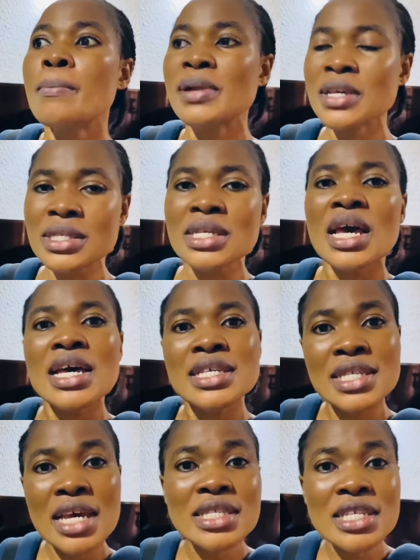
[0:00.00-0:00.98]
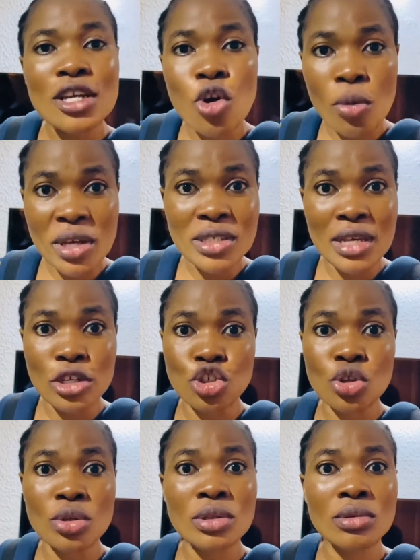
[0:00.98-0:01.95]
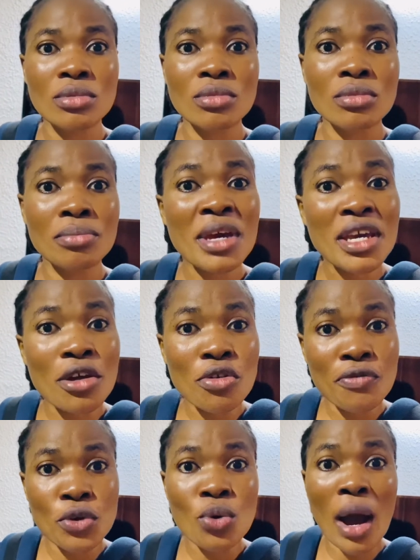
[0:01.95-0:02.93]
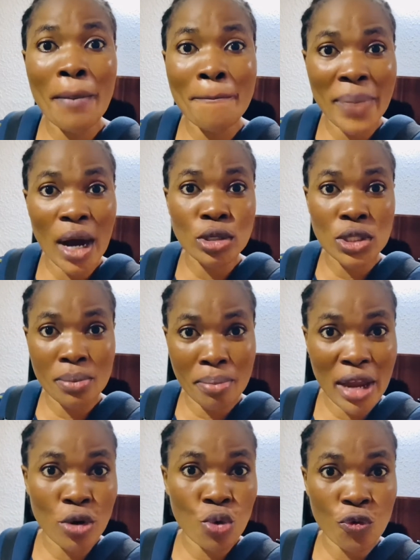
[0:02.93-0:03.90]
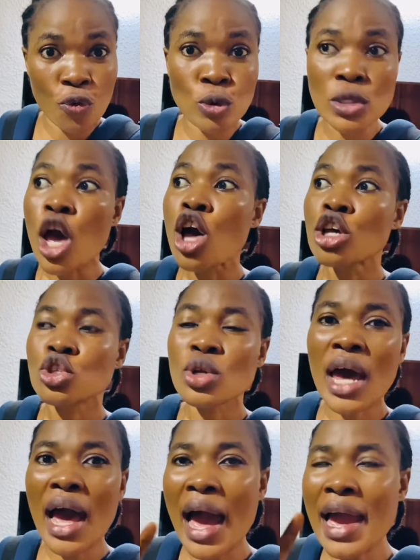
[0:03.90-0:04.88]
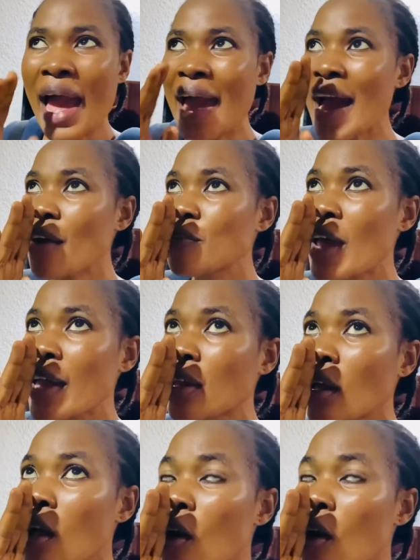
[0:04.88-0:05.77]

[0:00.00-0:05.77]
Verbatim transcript: Please say it in the comment section, make a review about microphones so that I, I have like